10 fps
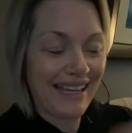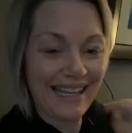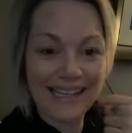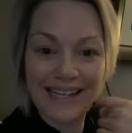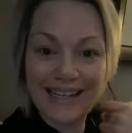
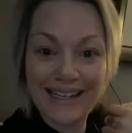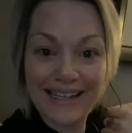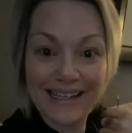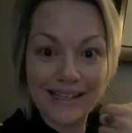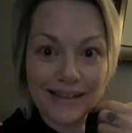It
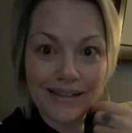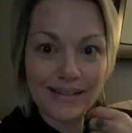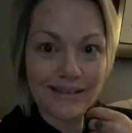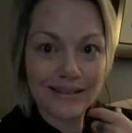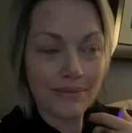
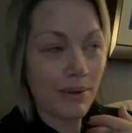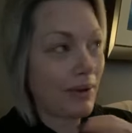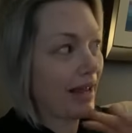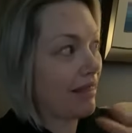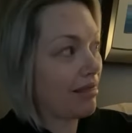is
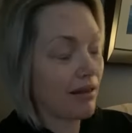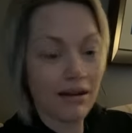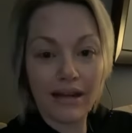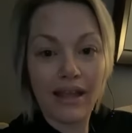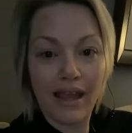about
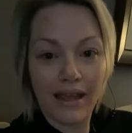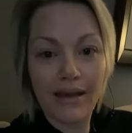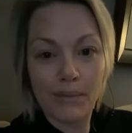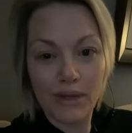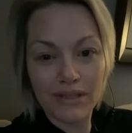8:30 a.m.